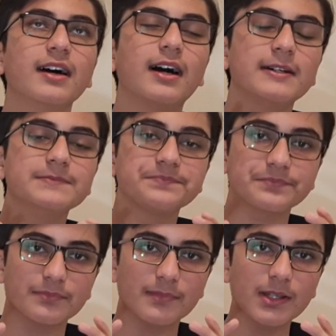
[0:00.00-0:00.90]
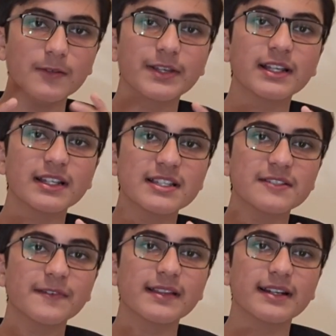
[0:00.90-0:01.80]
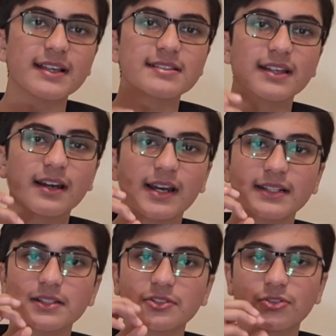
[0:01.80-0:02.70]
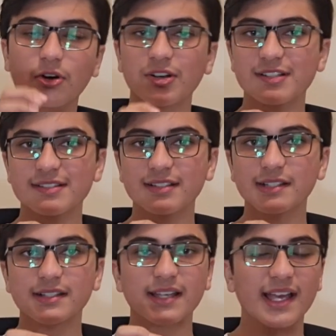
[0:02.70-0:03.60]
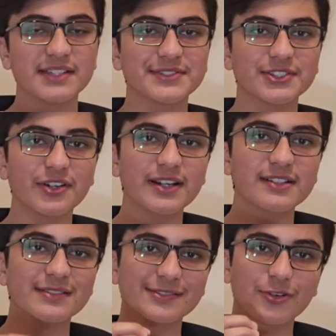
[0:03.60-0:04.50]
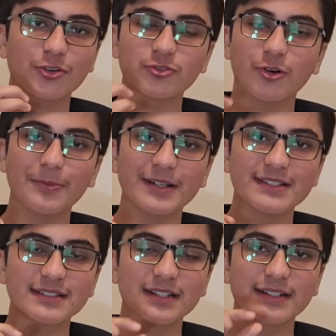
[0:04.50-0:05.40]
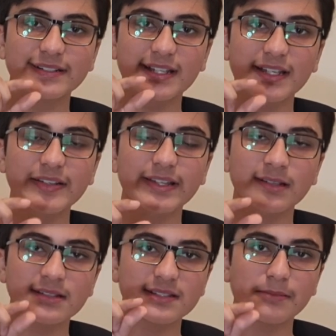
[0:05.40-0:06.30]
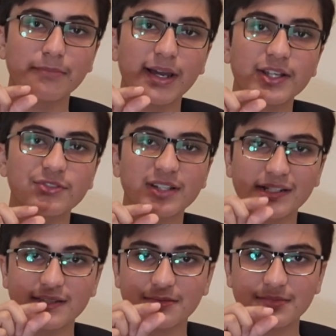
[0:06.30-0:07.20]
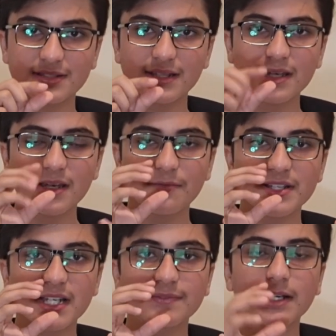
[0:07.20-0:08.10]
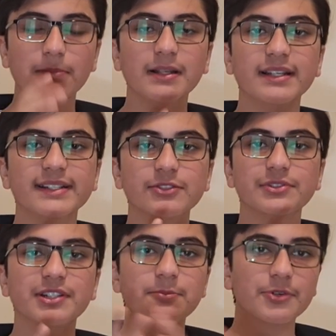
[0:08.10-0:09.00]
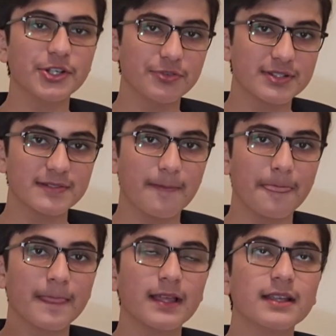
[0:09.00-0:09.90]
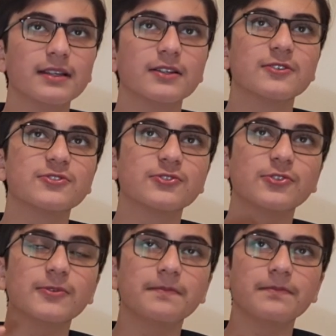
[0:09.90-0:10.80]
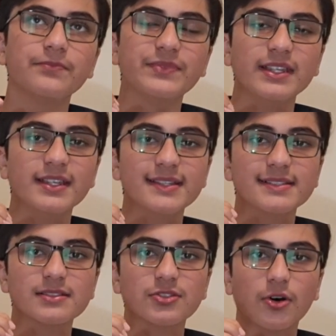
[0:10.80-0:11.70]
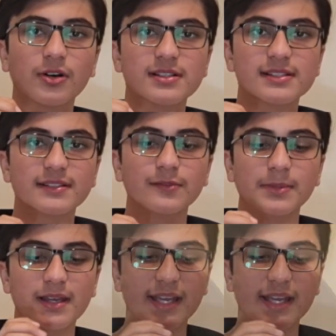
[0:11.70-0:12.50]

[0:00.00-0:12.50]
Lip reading: You can classify that as either rocks, asteroids, or comets containing some microorganisms which have the ability to reproduce. So these rocks can be